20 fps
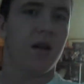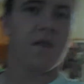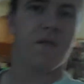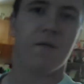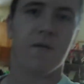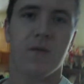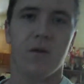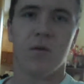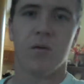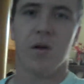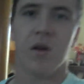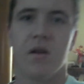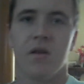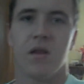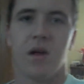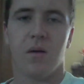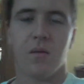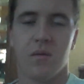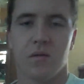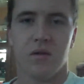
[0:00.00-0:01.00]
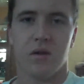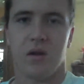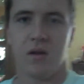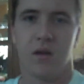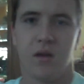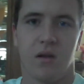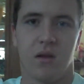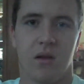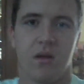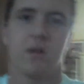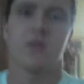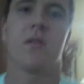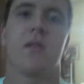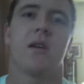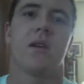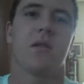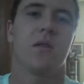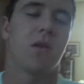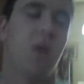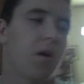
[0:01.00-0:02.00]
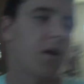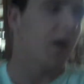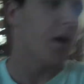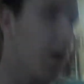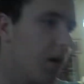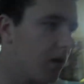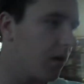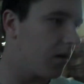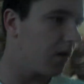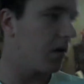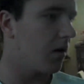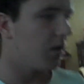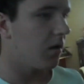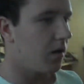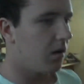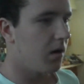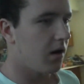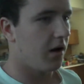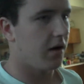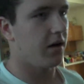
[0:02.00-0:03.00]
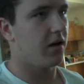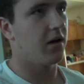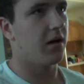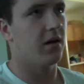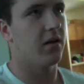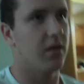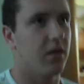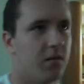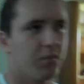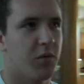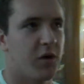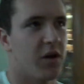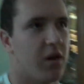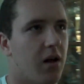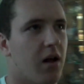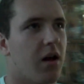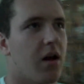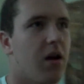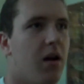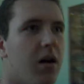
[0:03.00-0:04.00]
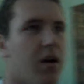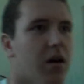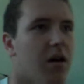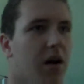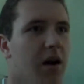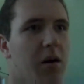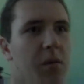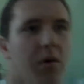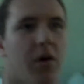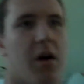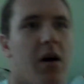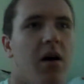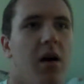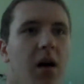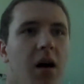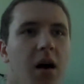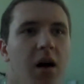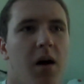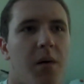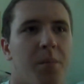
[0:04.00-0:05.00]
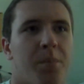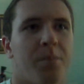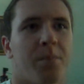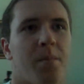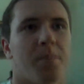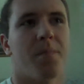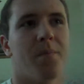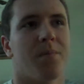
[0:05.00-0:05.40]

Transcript: If you did, though, he says sorry, and he didn't mean that. Anyway, um,